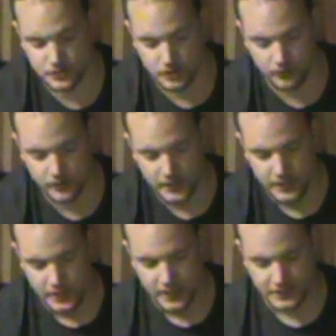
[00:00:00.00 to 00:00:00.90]
So
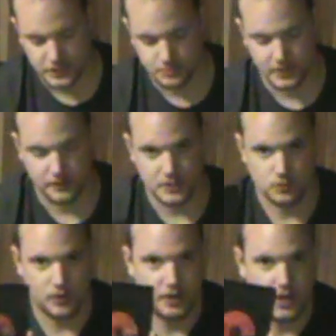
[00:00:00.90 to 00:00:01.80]
I just picked
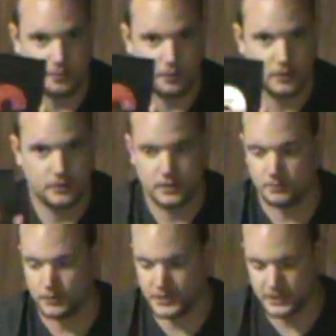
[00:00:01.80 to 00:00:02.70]
this one up,
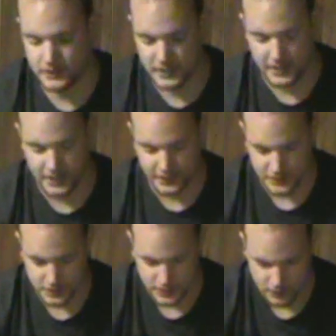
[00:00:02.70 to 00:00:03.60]
complete in the
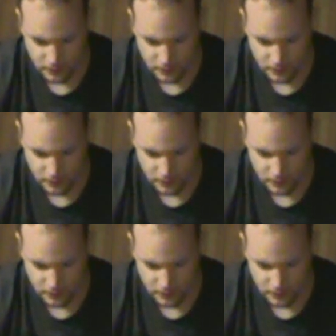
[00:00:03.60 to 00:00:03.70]
case.